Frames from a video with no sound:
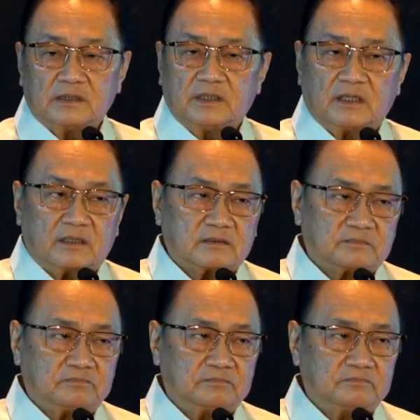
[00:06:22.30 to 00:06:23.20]
are
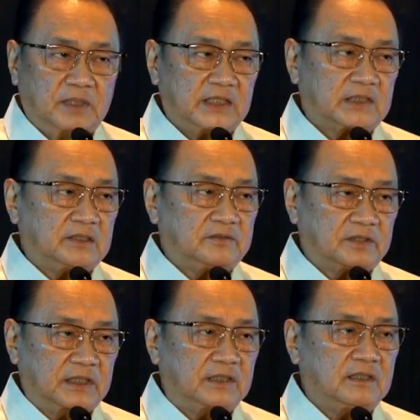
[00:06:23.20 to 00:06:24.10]
basically
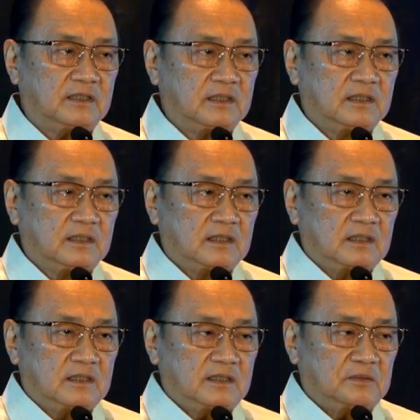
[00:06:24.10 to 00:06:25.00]
three
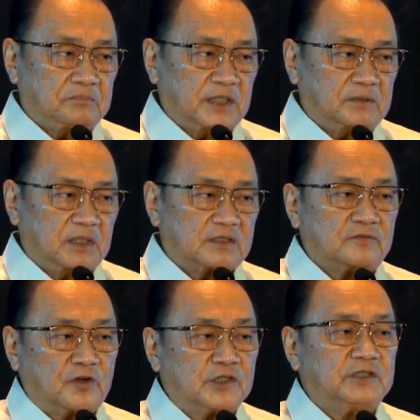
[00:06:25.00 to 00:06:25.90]
impediments.
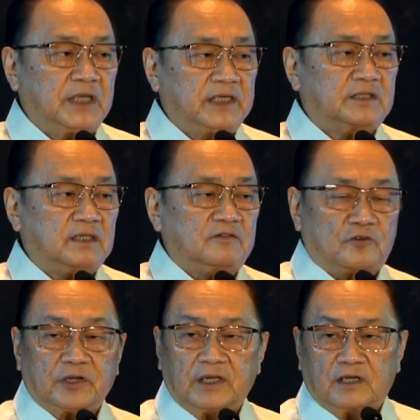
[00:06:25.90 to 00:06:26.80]
First, data. For
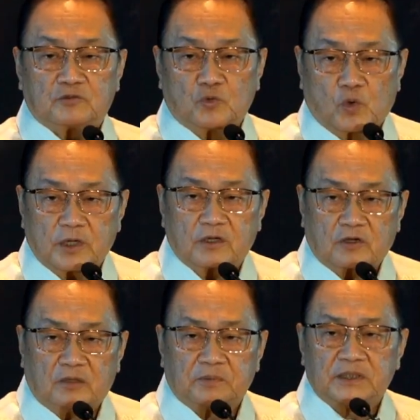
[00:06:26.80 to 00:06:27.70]
AI to work,
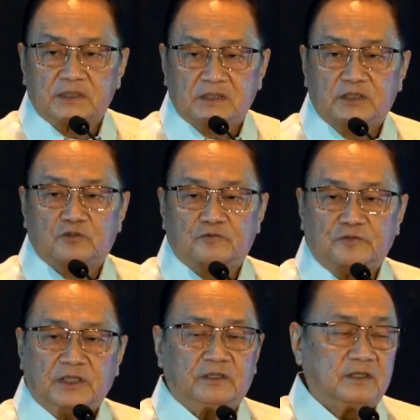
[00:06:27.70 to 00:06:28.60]
companies need to
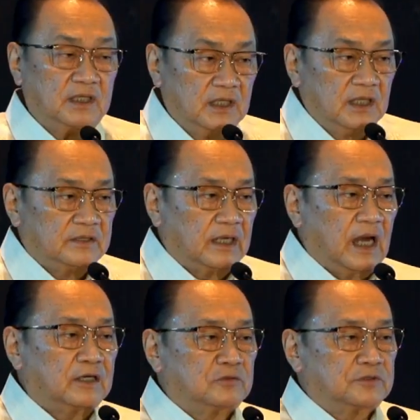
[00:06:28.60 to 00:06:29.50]
feed their
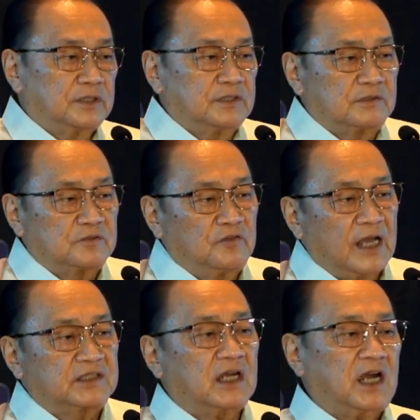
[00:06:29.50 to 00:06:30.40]
algorithms vast
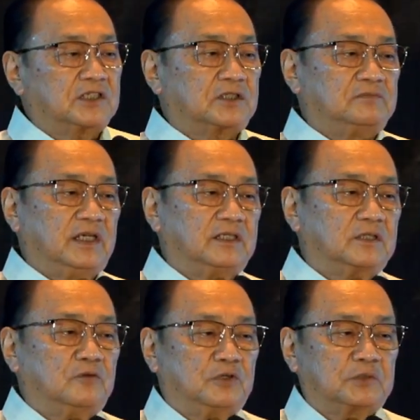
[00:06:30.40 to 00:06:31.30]
cache of data
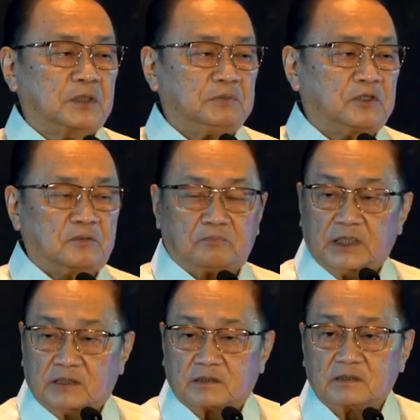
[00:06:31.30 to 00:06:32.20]
which must be
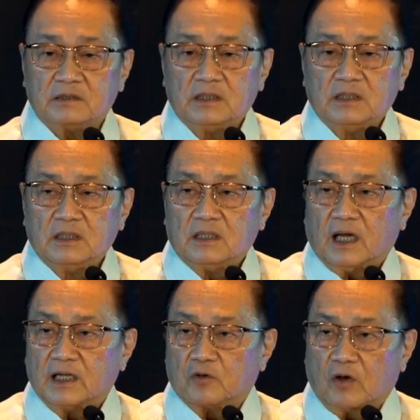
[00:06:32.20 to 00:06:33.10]
complete, high
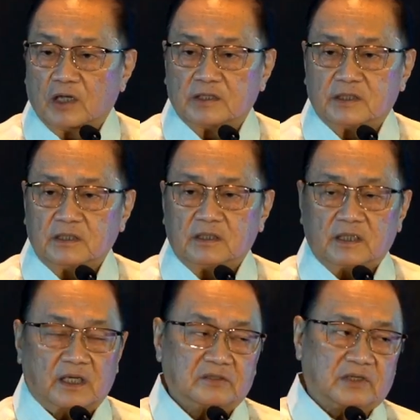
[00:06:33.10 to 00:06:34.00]
quality,
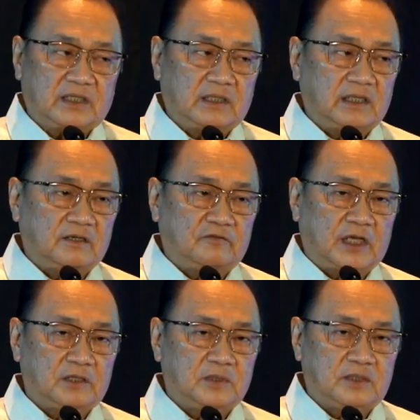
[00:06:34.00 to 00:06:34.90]
and readily available.